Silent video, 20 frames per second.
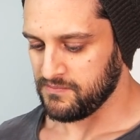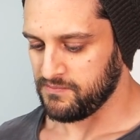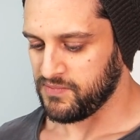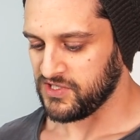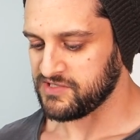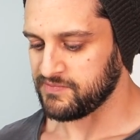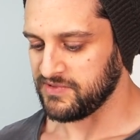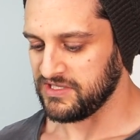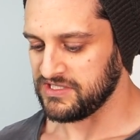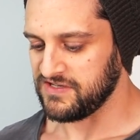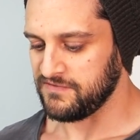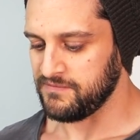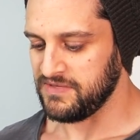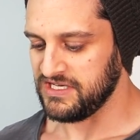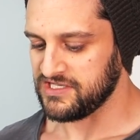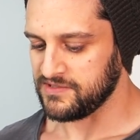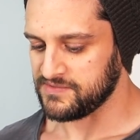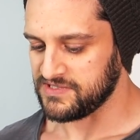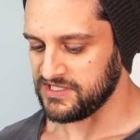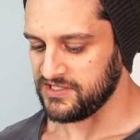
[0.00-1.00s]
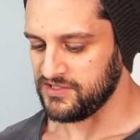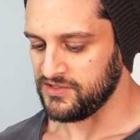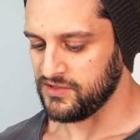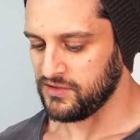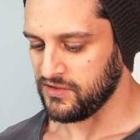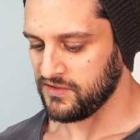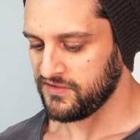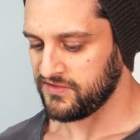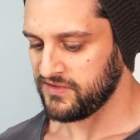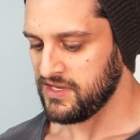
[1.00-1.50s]
Possibility of meetups in the
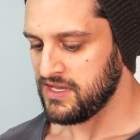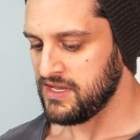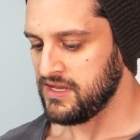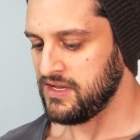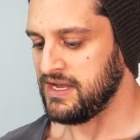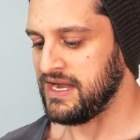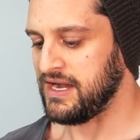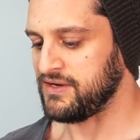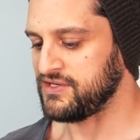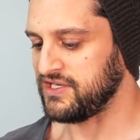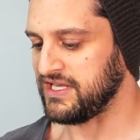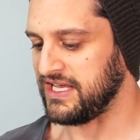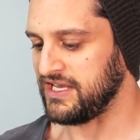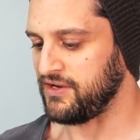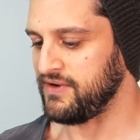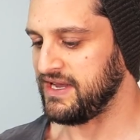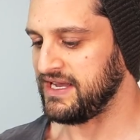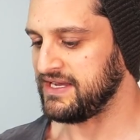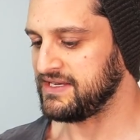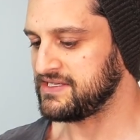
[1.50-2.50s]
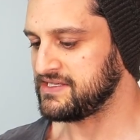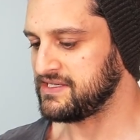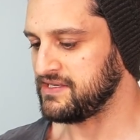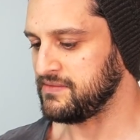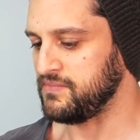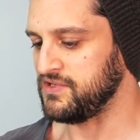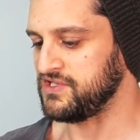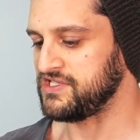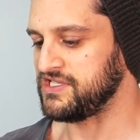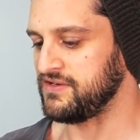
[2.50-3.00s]
north. How do you like your eggs?
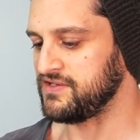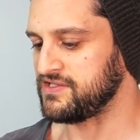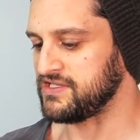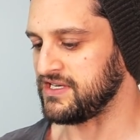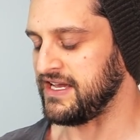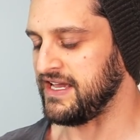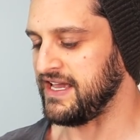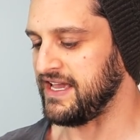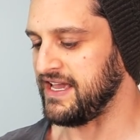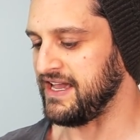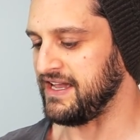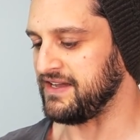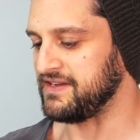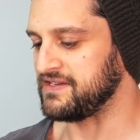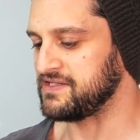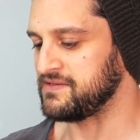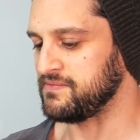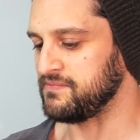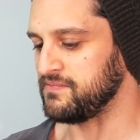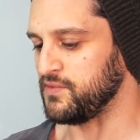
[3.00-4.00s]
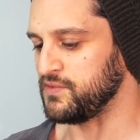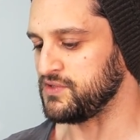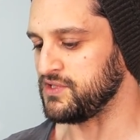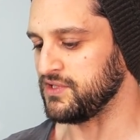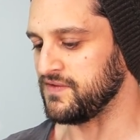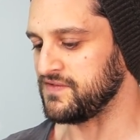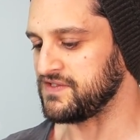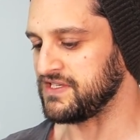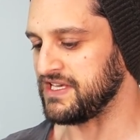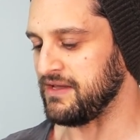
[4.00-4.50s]
But seriously, I hate eggs. But would you
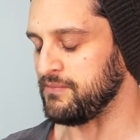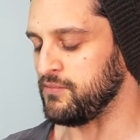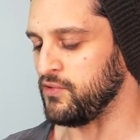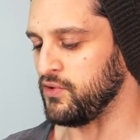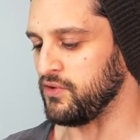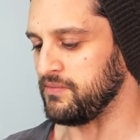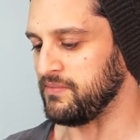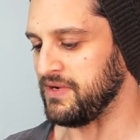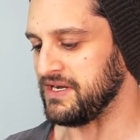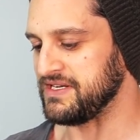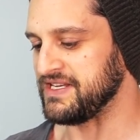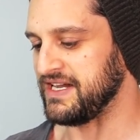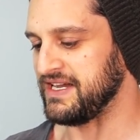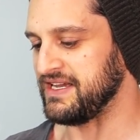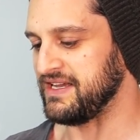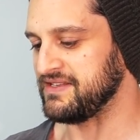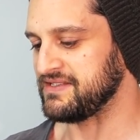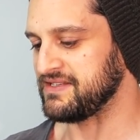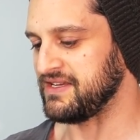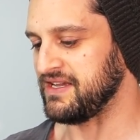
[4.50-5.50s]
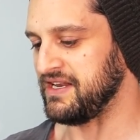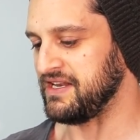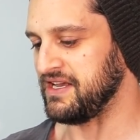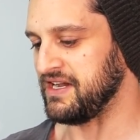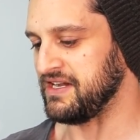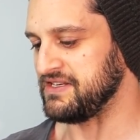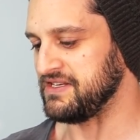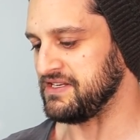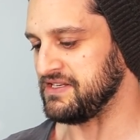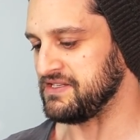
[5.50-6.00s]
love to get more in my diet? Any
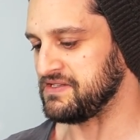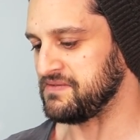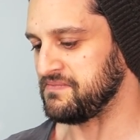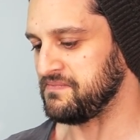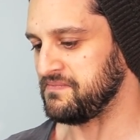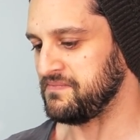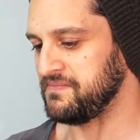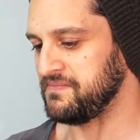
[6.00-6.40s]
ideas?